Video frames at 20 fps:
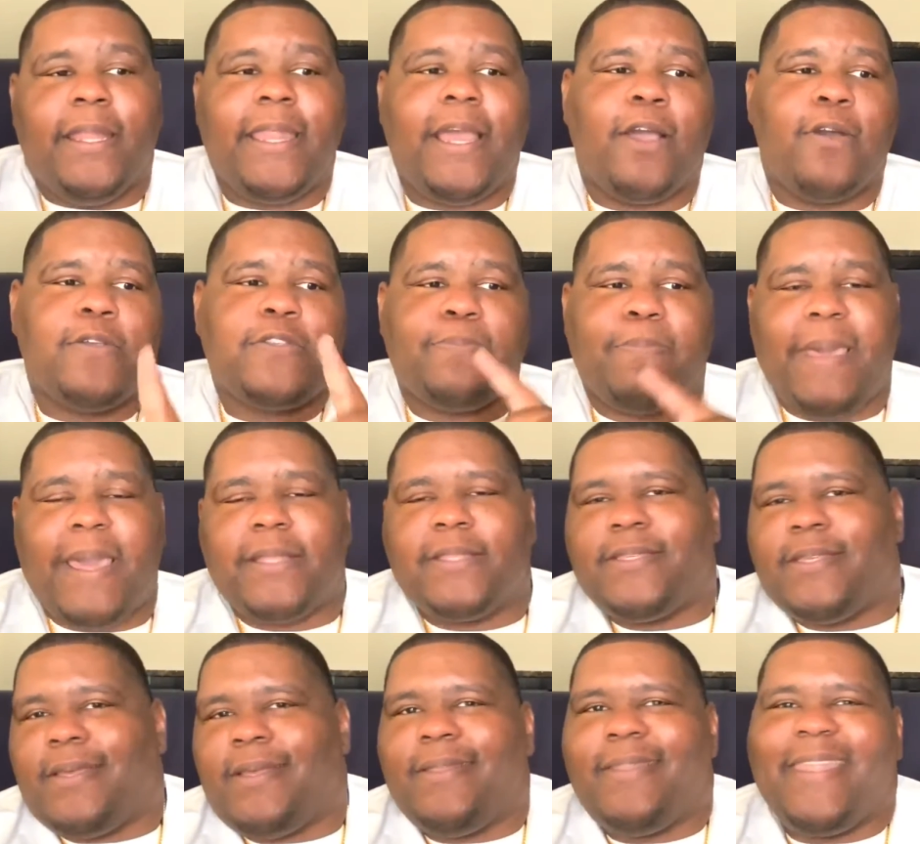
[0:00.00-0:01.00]
That goes back
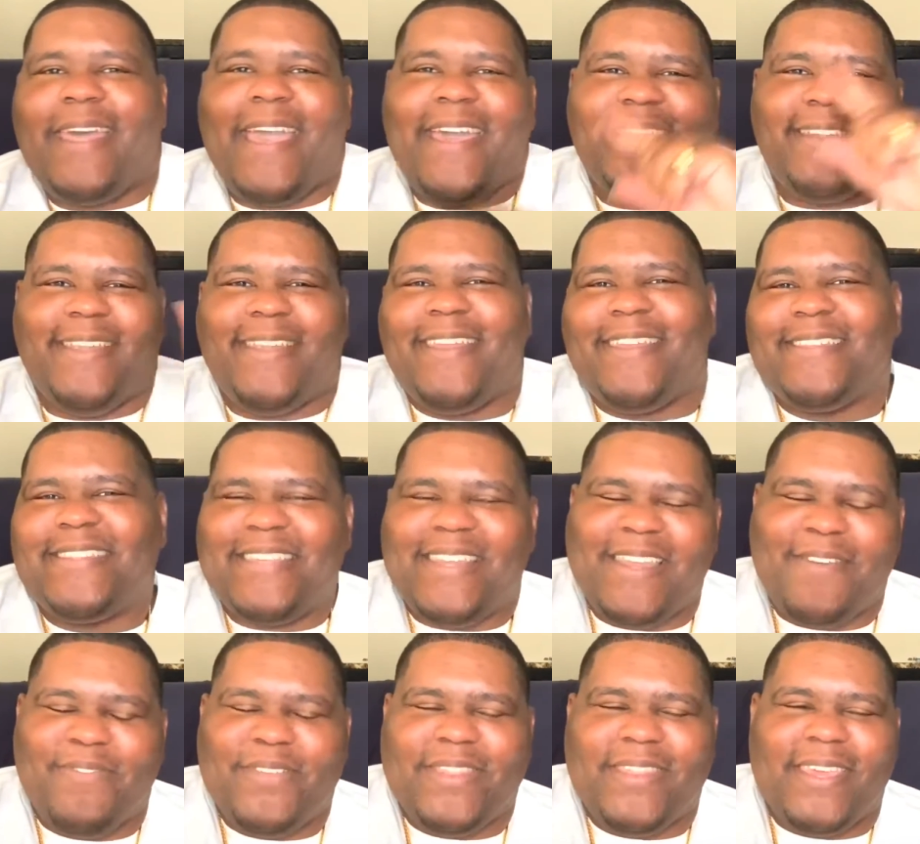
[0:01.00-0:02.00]
to the analytics
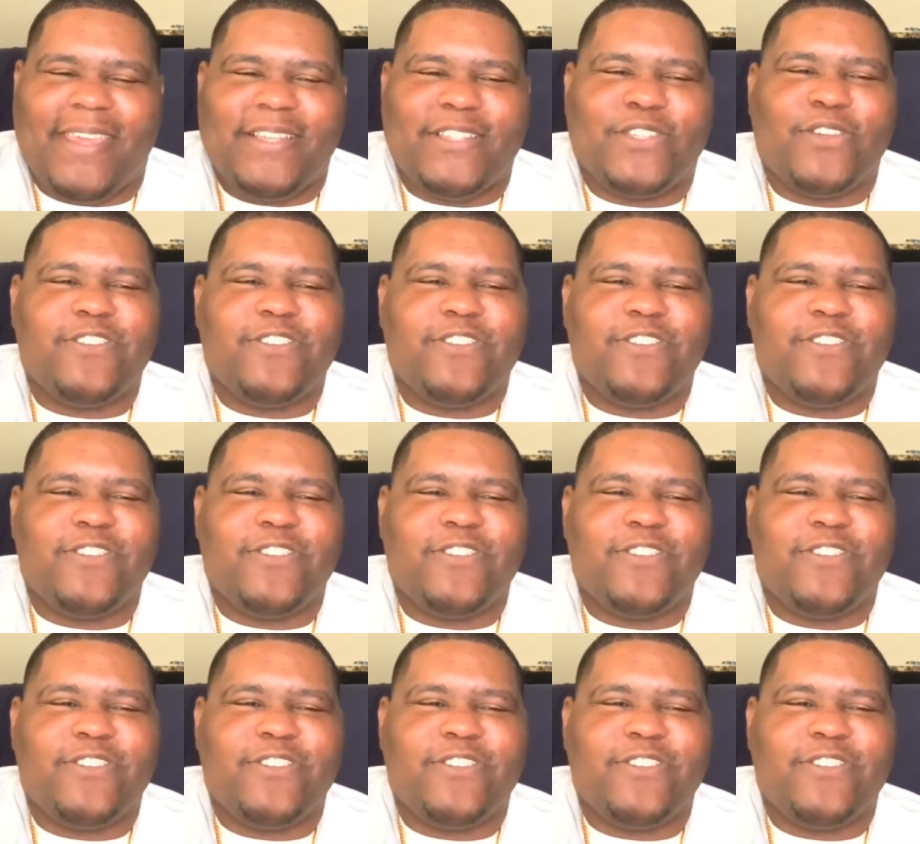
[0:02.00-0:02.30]
and everything.